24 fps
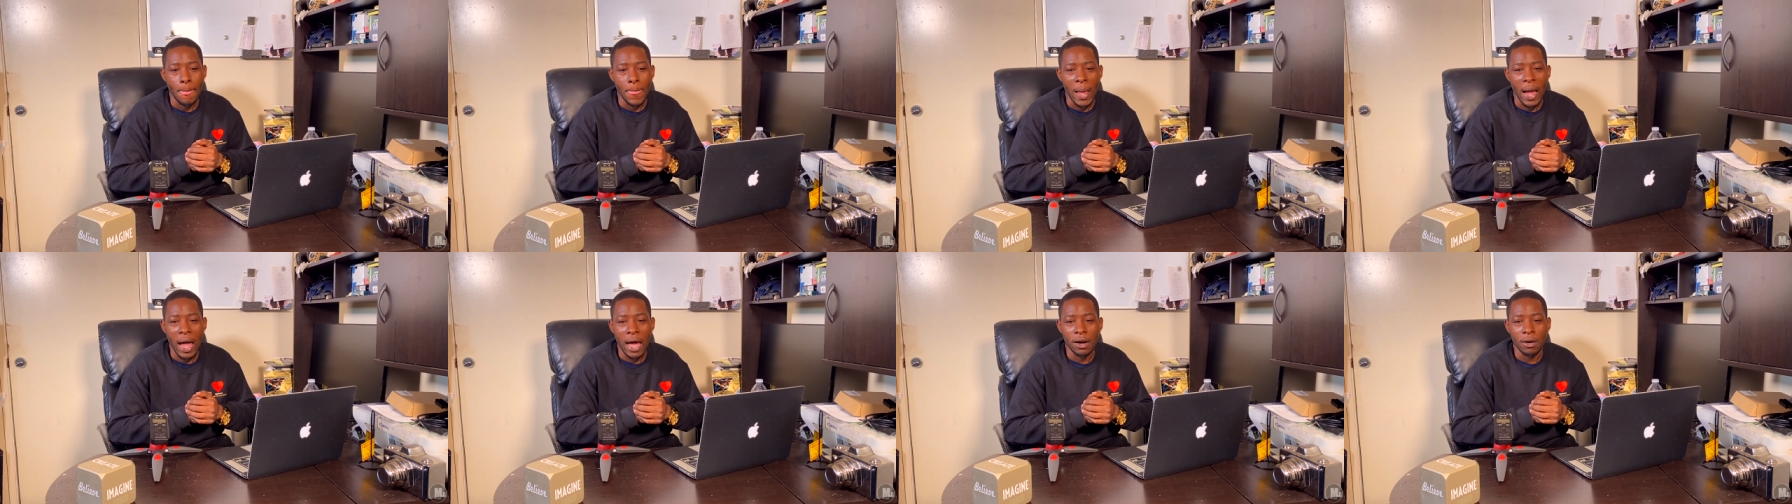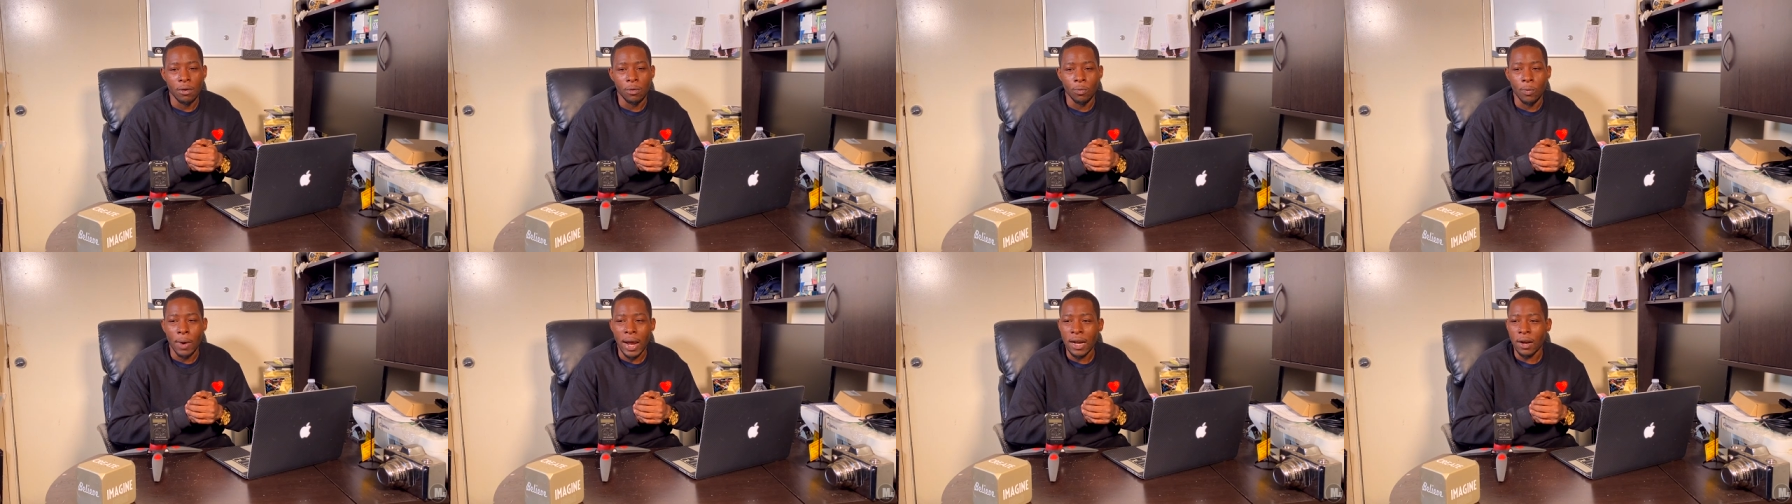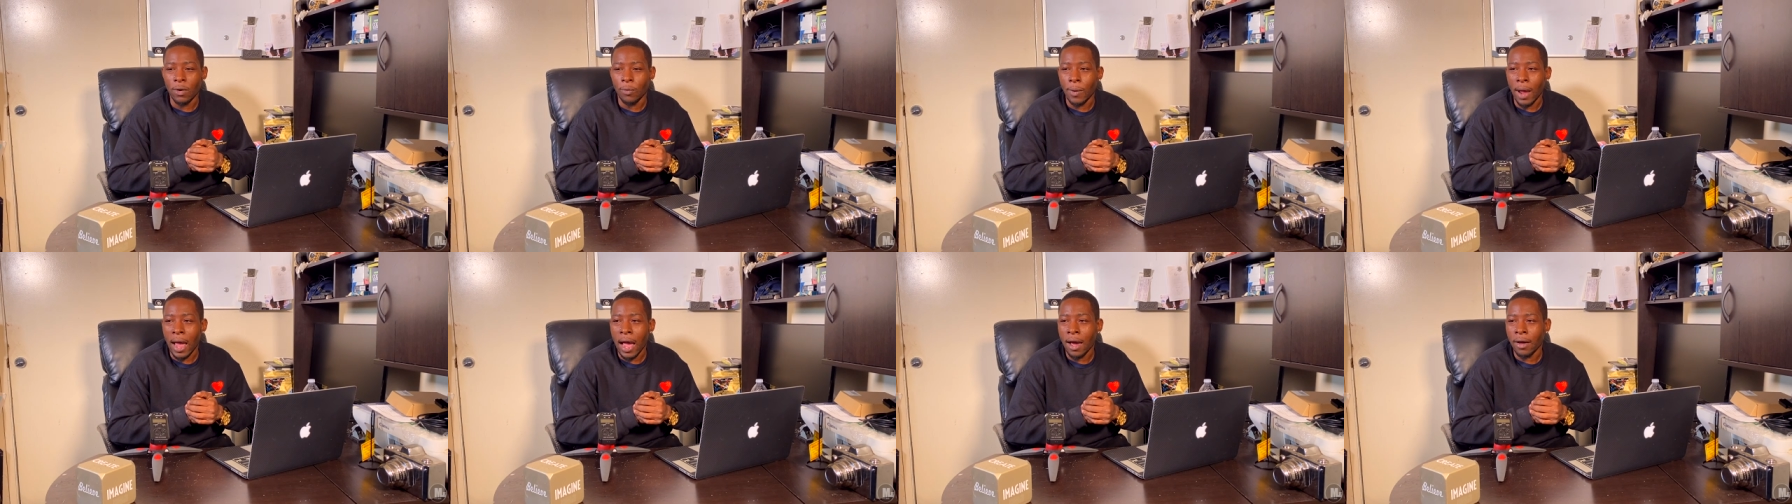I don't wait
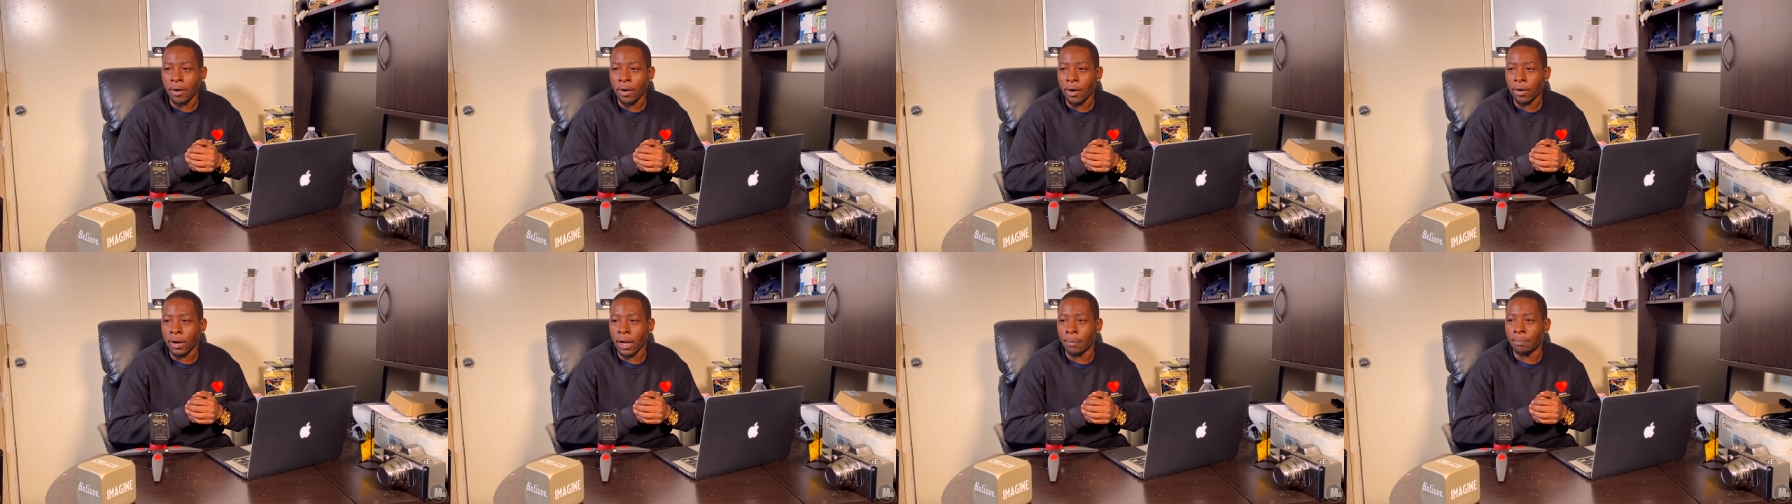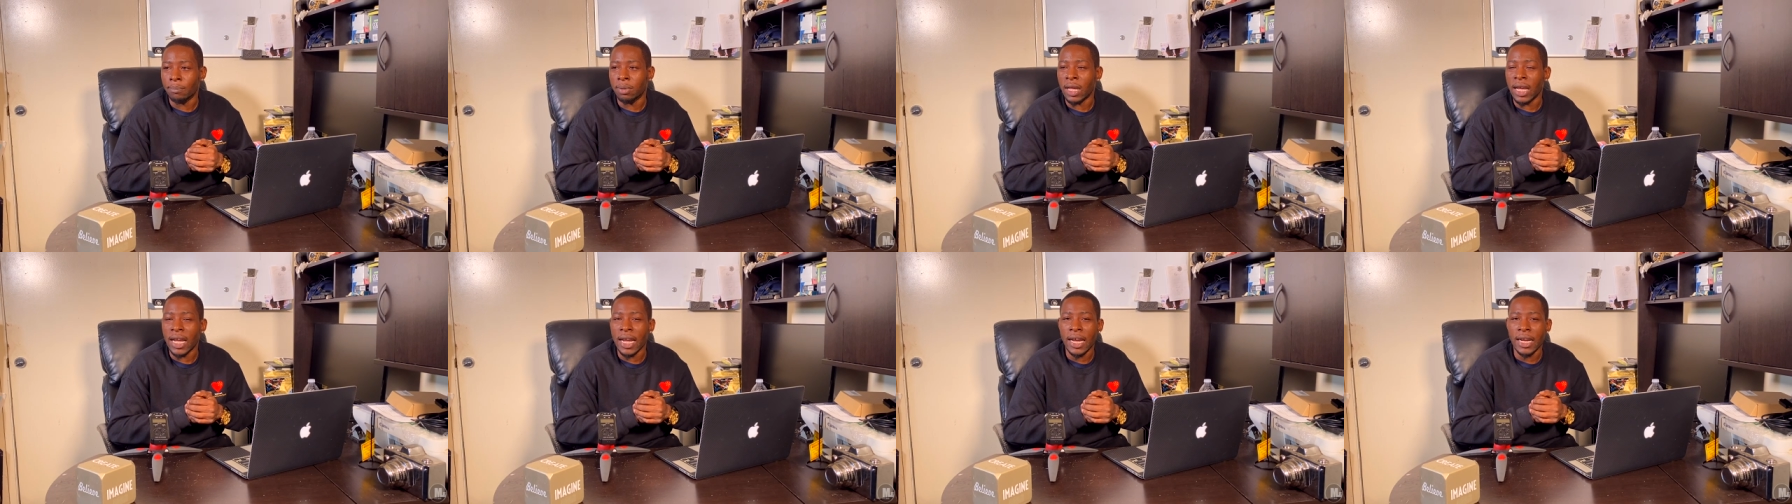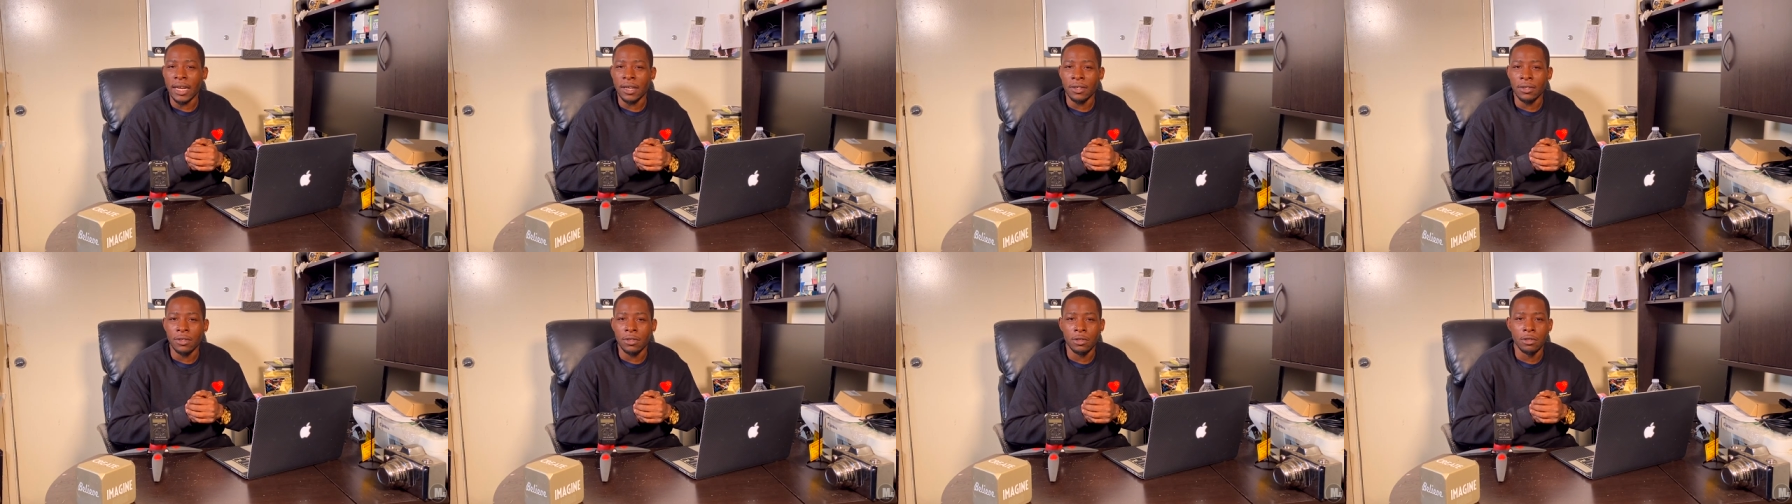around or
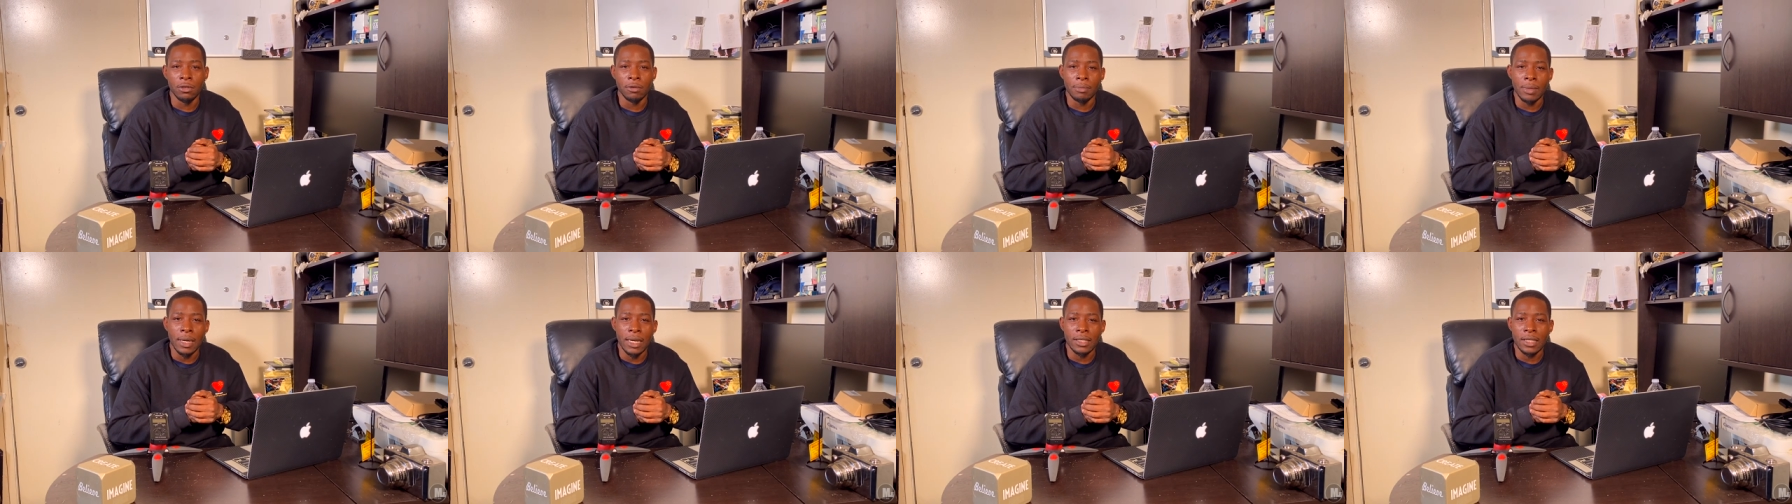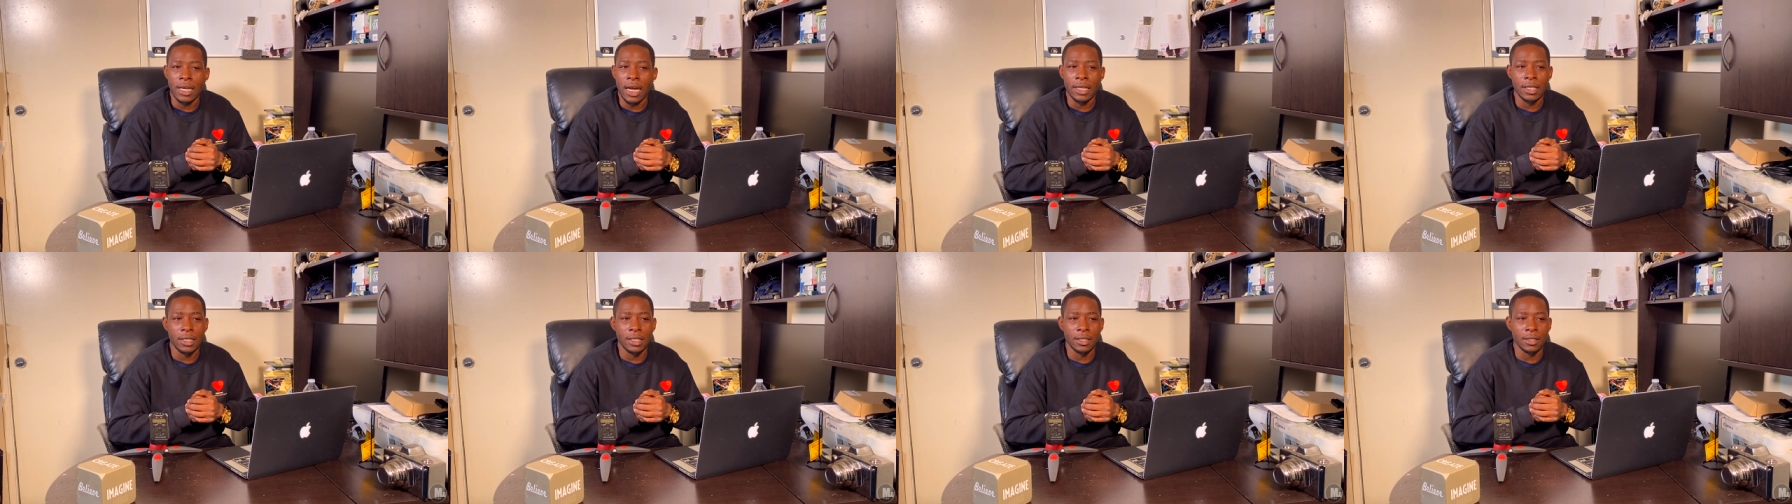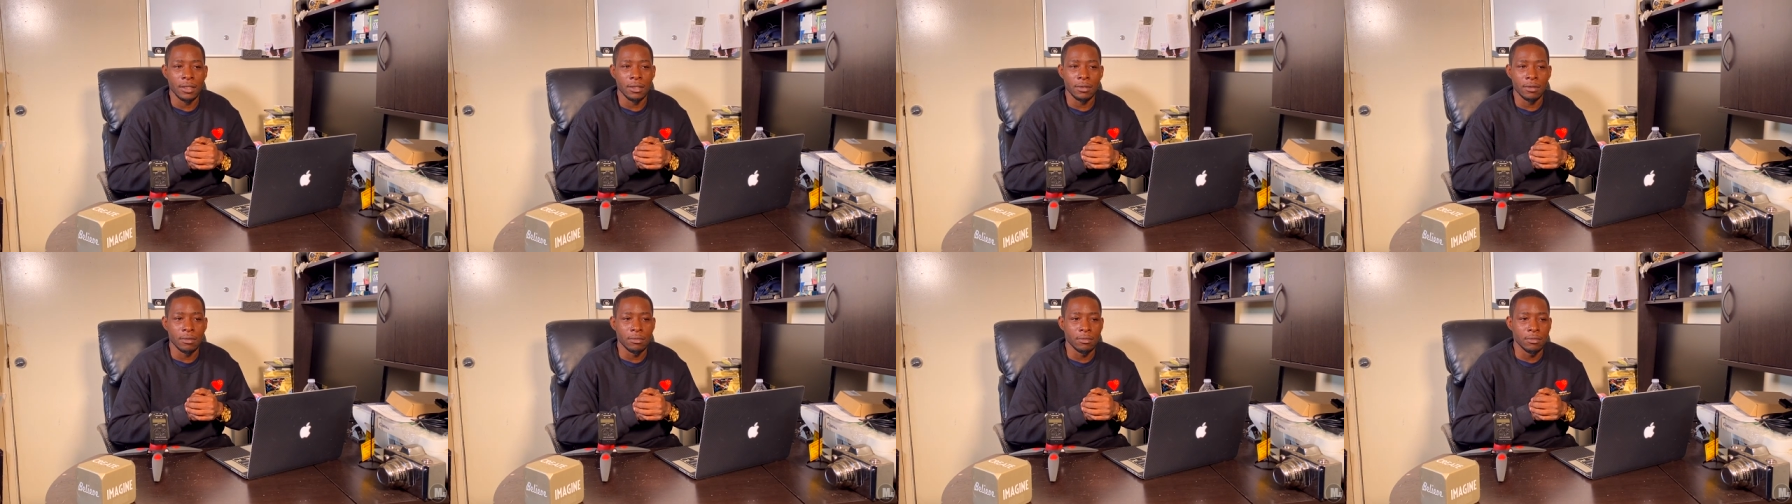complain too much. I
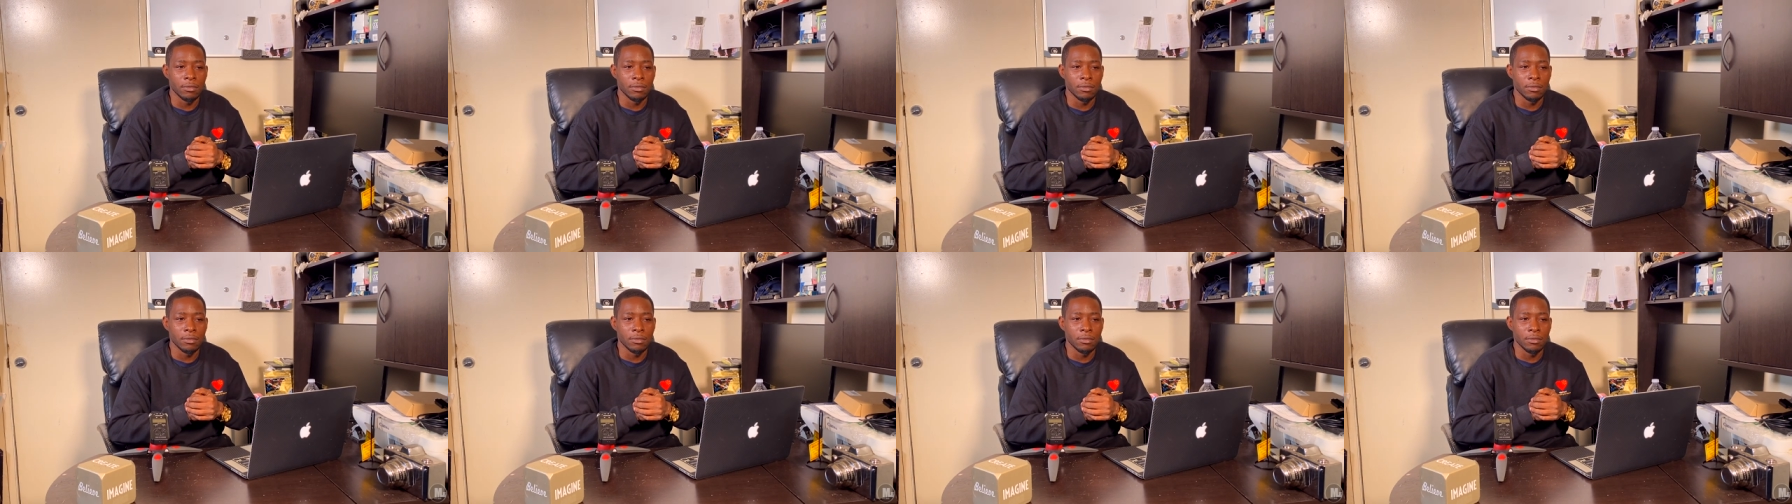just